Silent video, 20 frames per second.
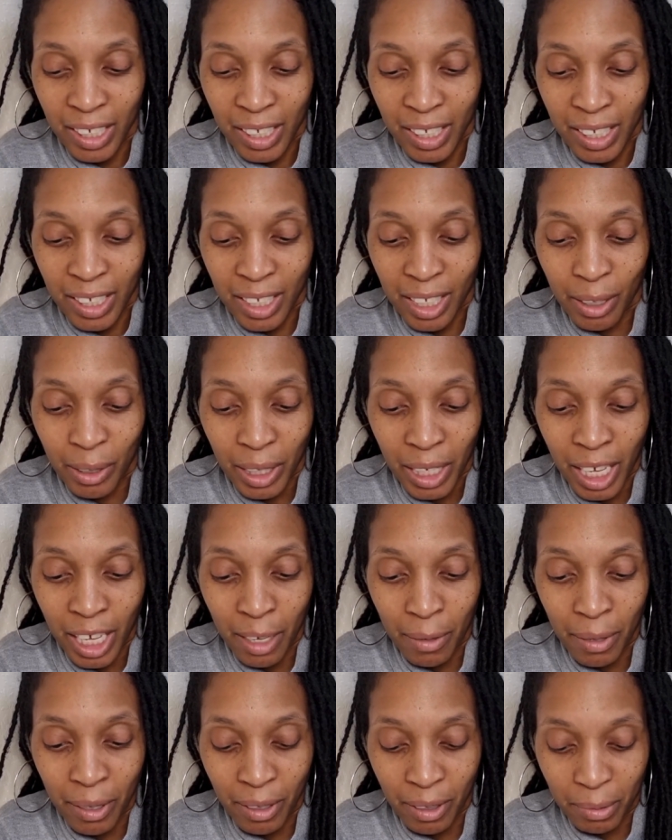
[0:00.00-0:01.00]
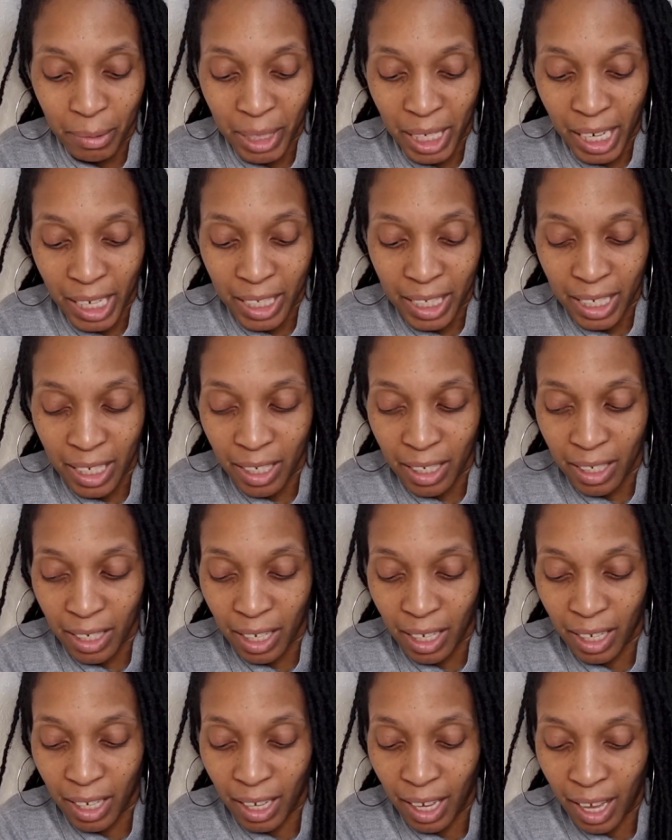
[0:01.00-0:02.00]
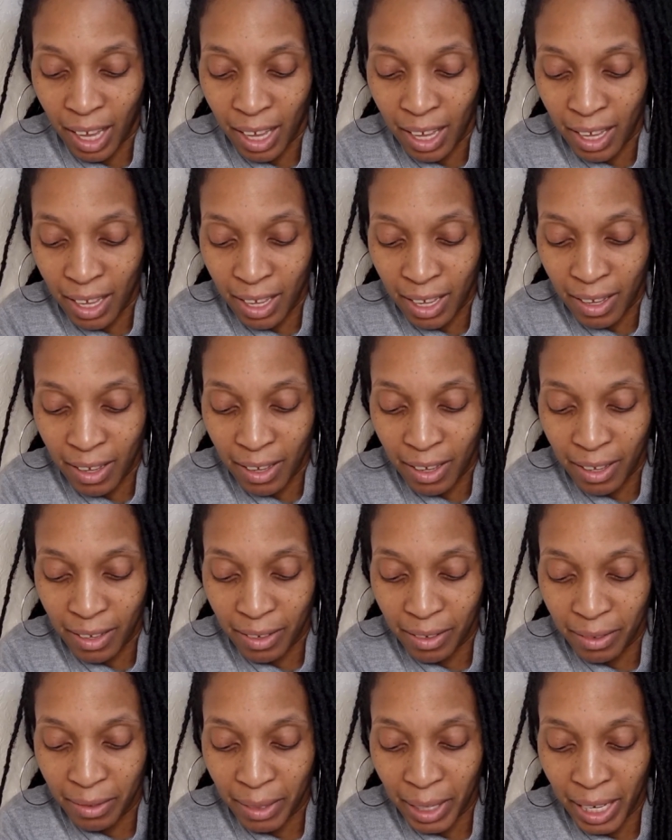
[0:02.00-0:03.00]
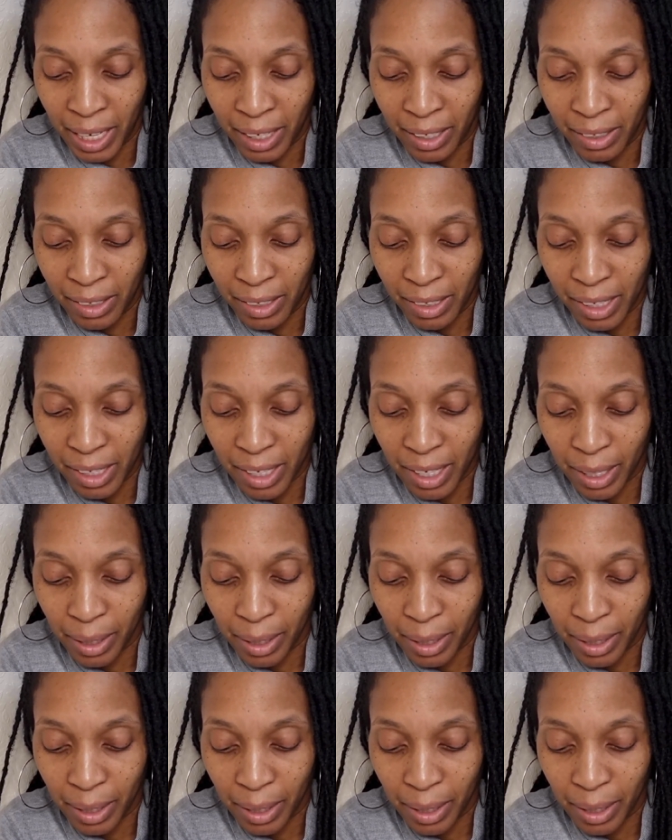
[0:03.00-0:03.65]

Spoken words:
So I'll keep you updated. What else?